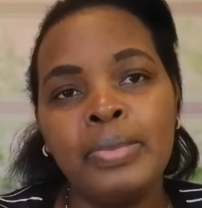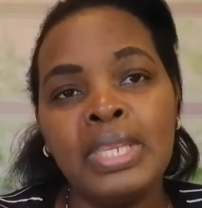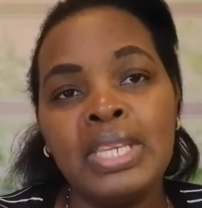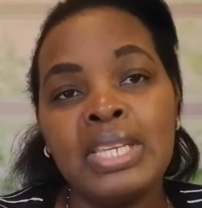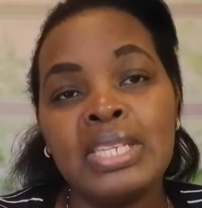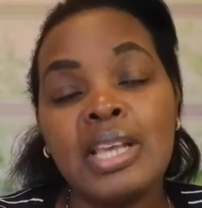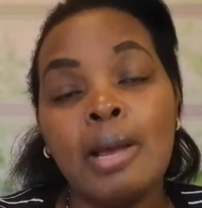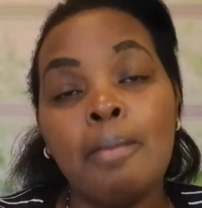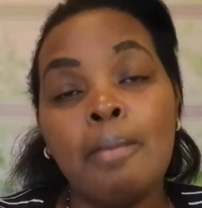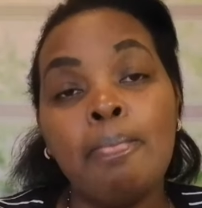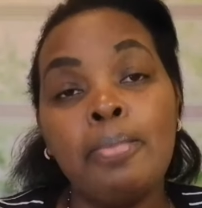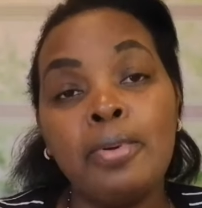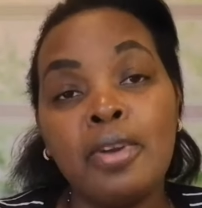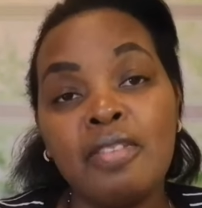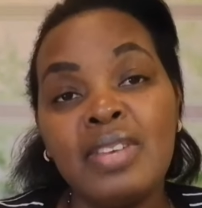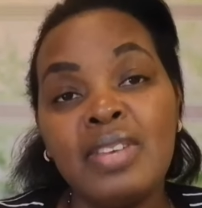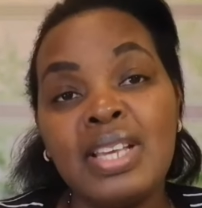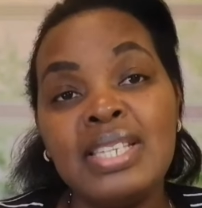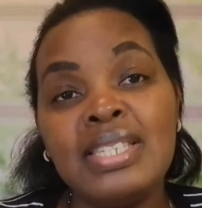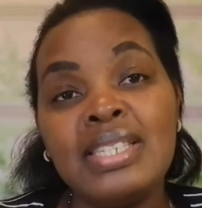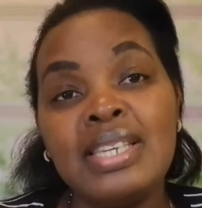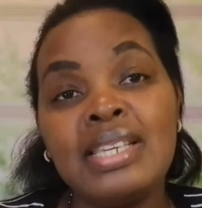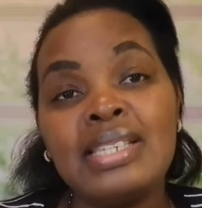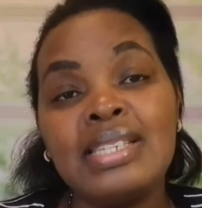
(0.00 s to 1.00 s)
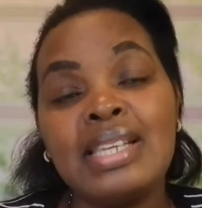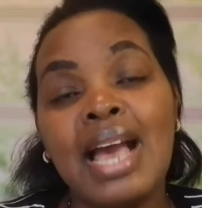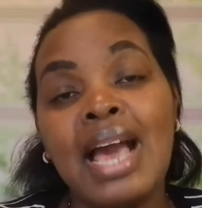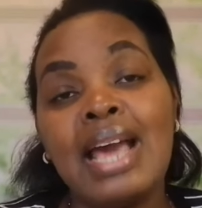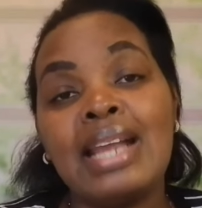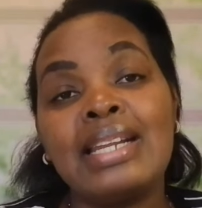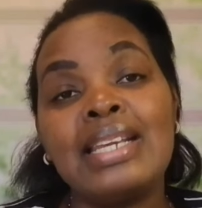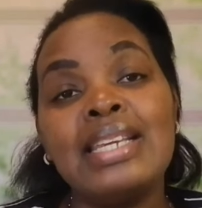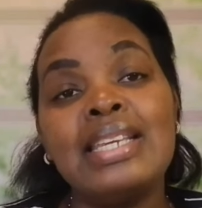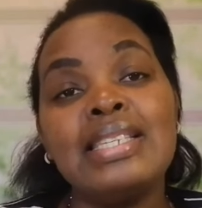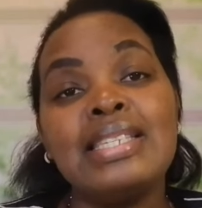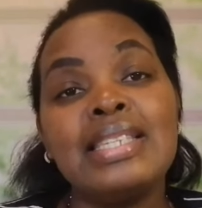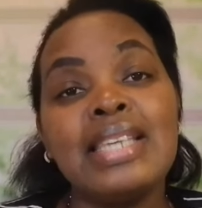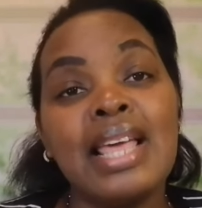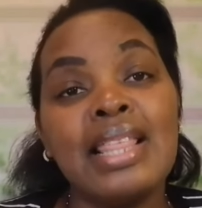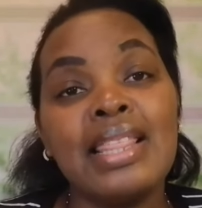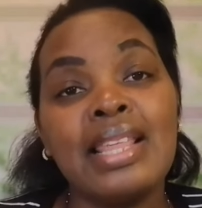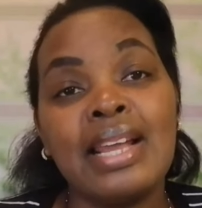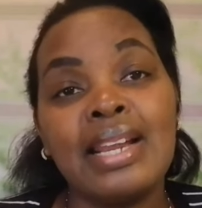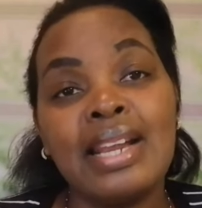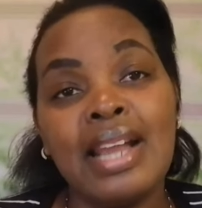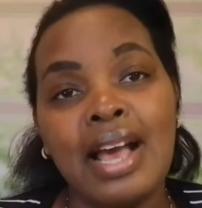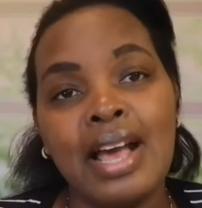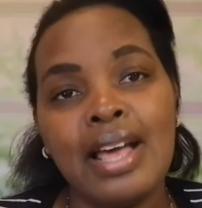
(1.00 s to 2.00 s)
Some provinces are easier
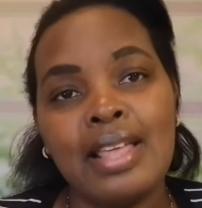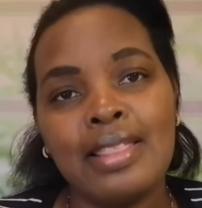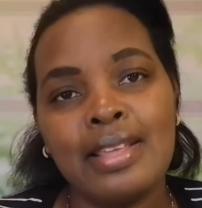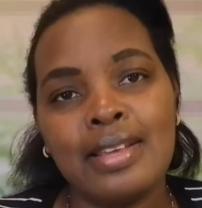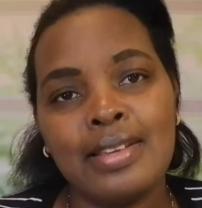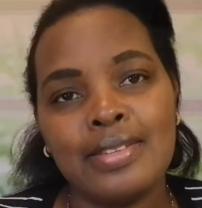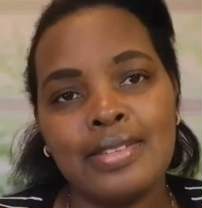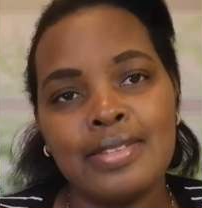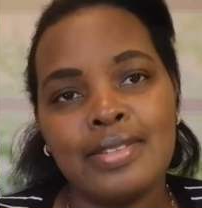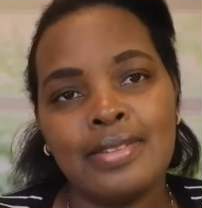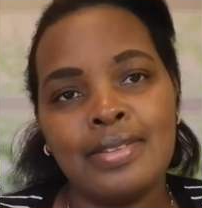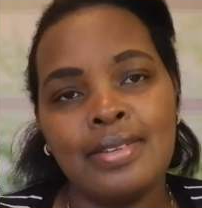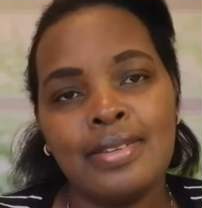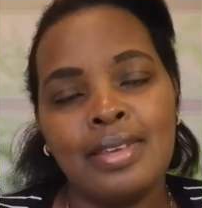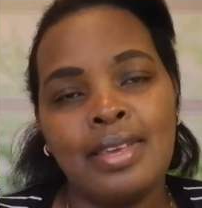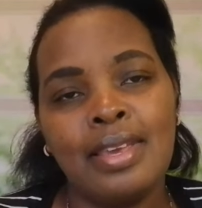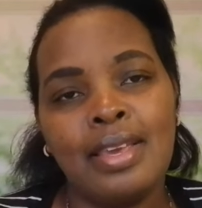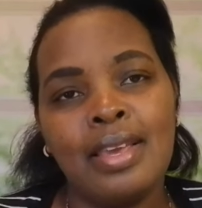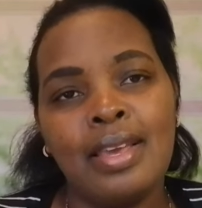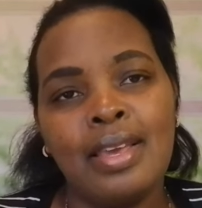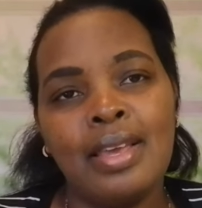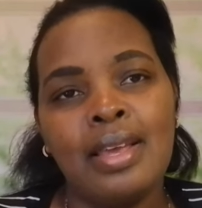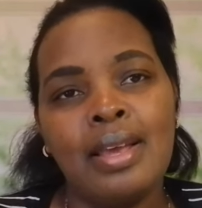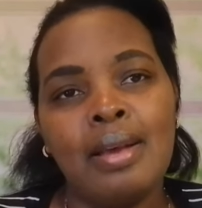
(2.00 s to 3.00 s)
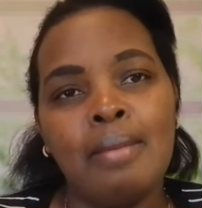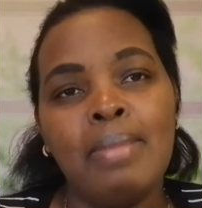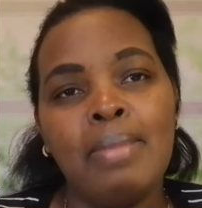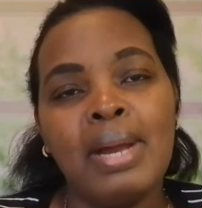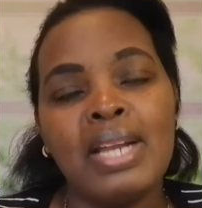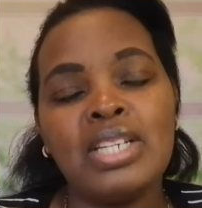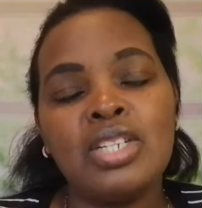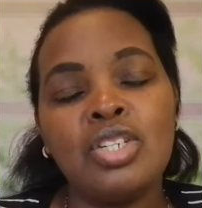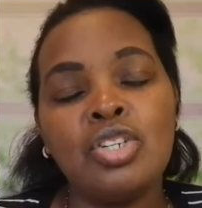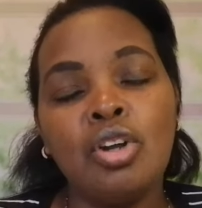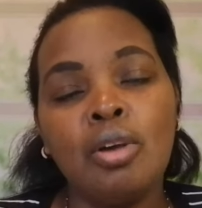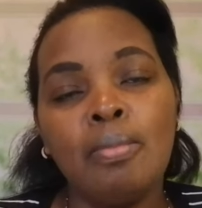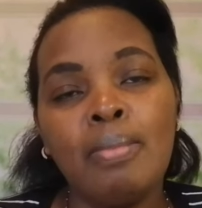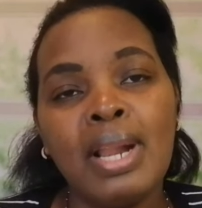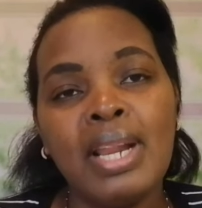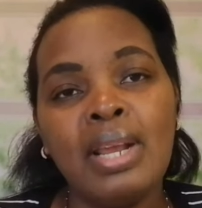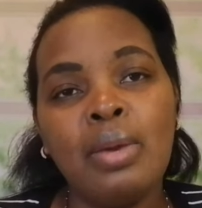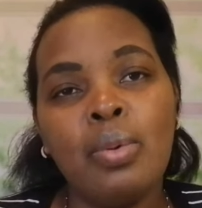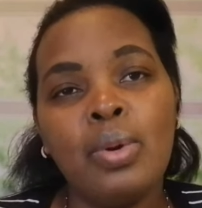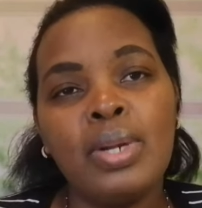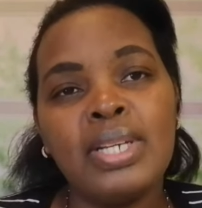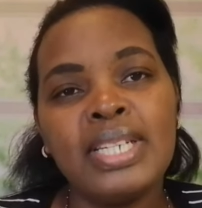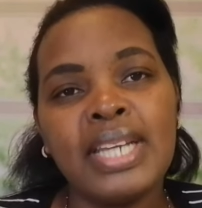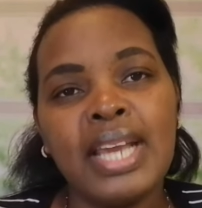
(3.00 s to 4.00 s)
than others, but normally
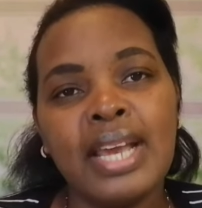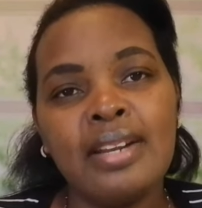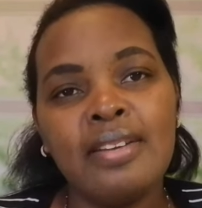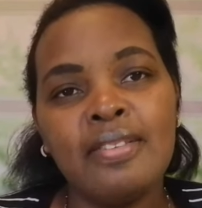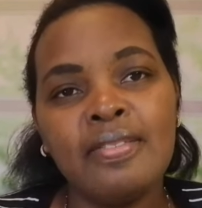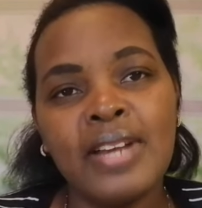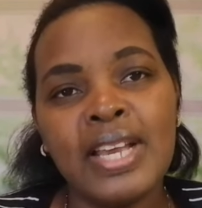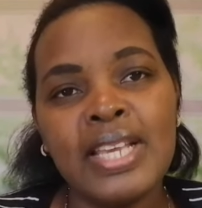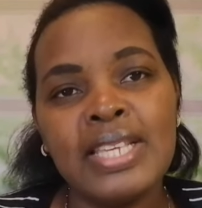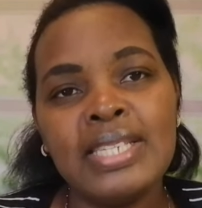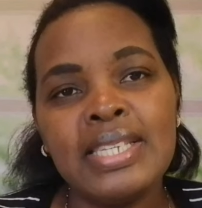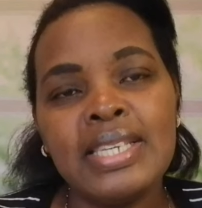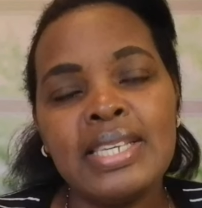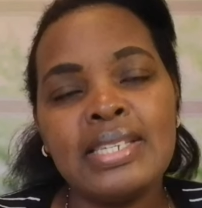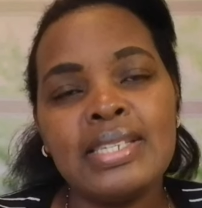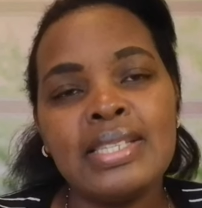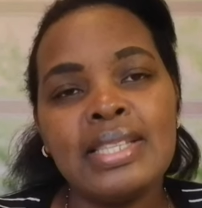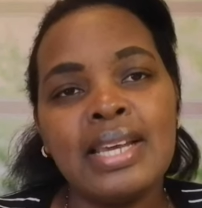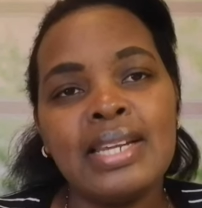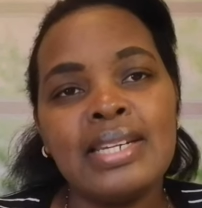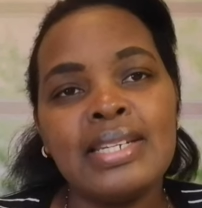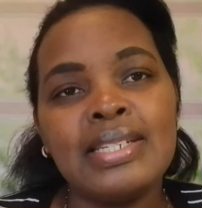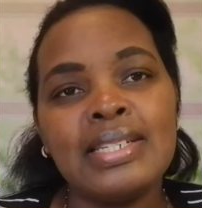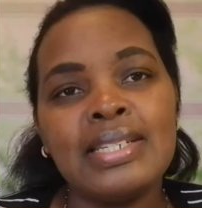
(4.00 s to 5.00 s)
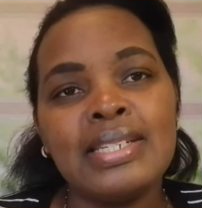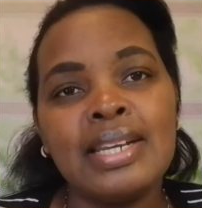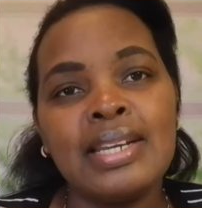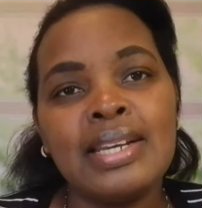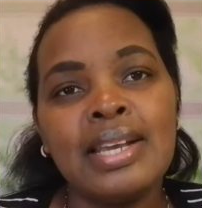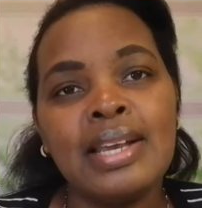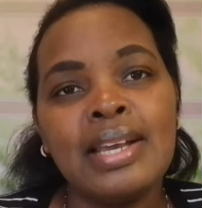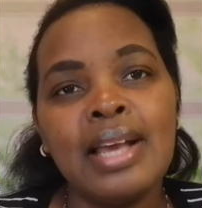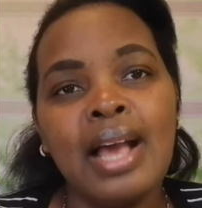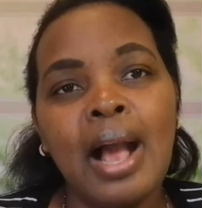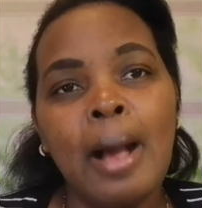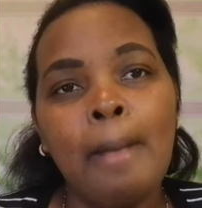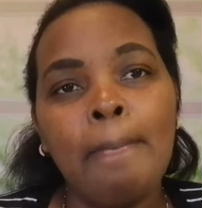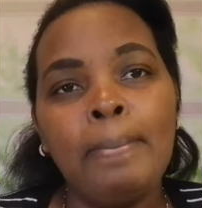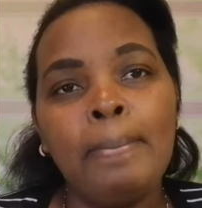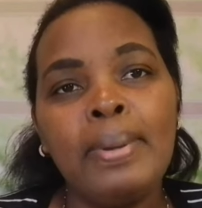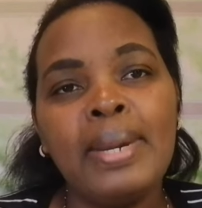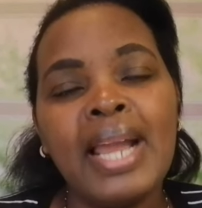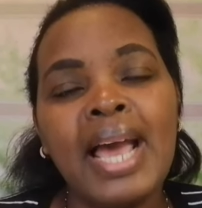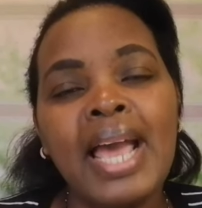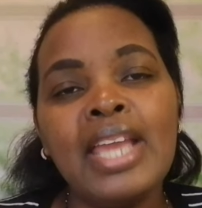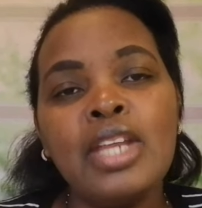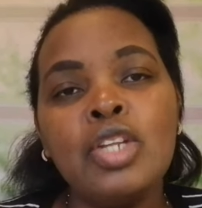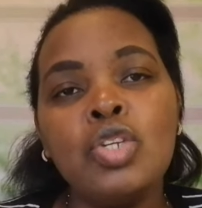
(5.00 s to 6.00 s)
what I advise is that
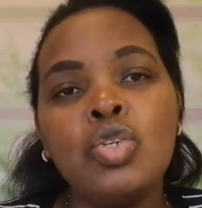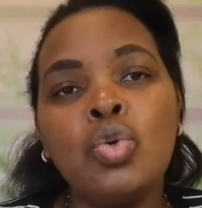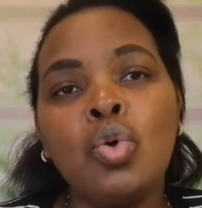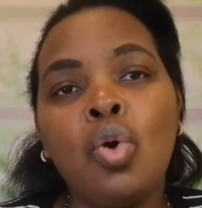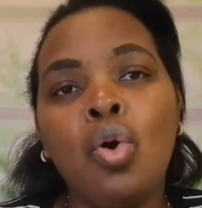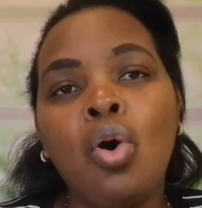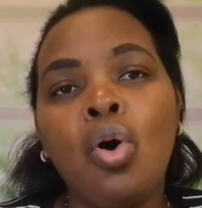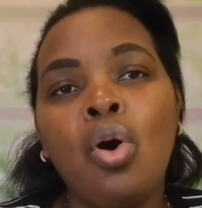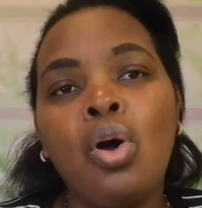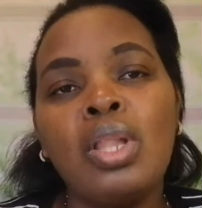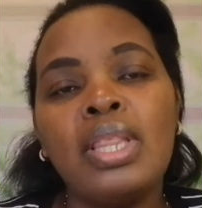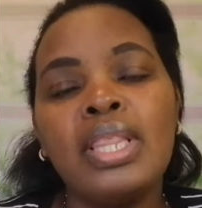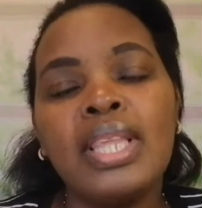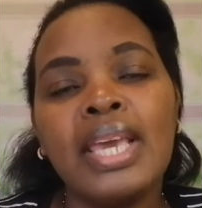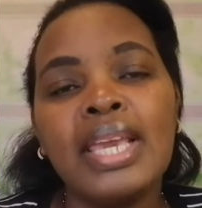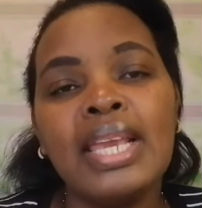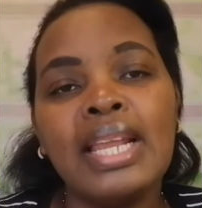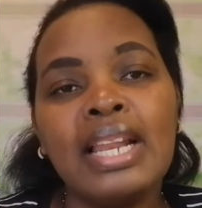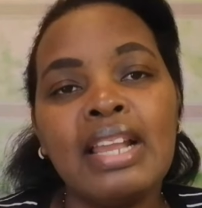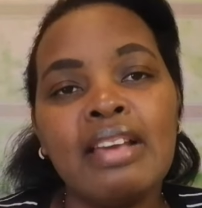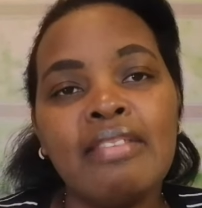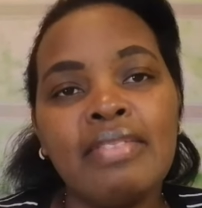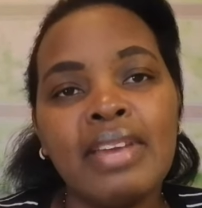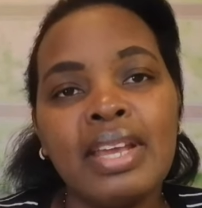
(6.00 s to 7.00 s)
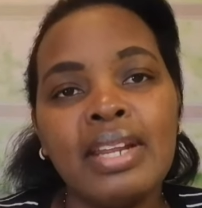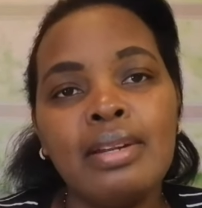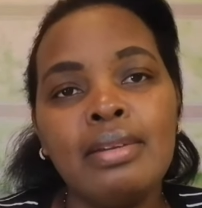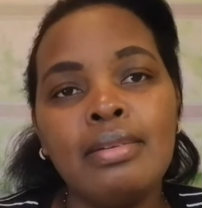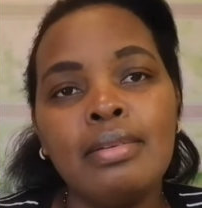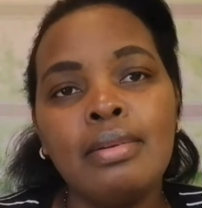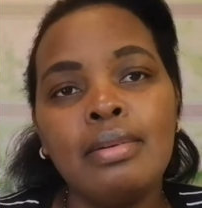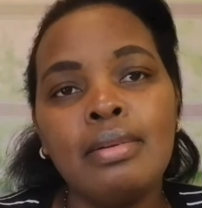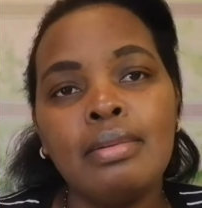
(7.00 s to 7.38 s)
apply to all the 11,